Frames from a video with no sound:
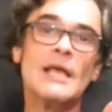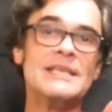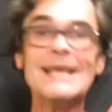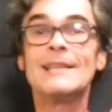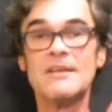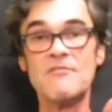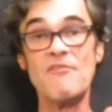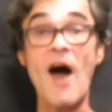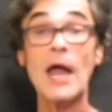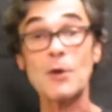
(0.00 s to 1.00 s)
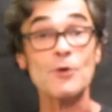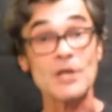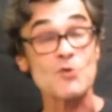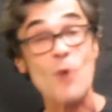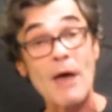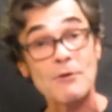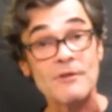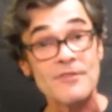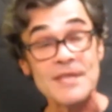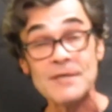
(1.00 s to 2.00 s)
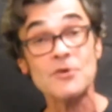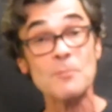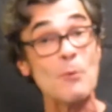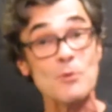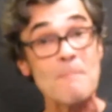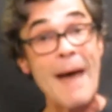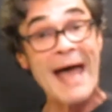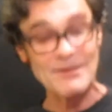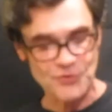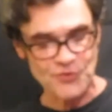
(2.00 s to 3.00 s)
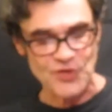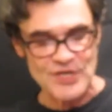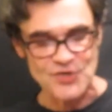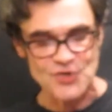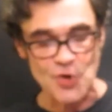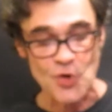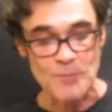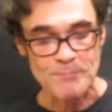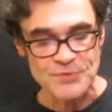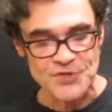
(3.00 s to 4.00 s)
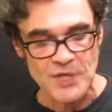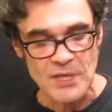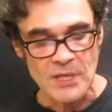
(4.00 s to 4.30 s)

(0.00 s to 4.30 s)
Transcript: yelling fire in a crowded theater, but with masks and germs.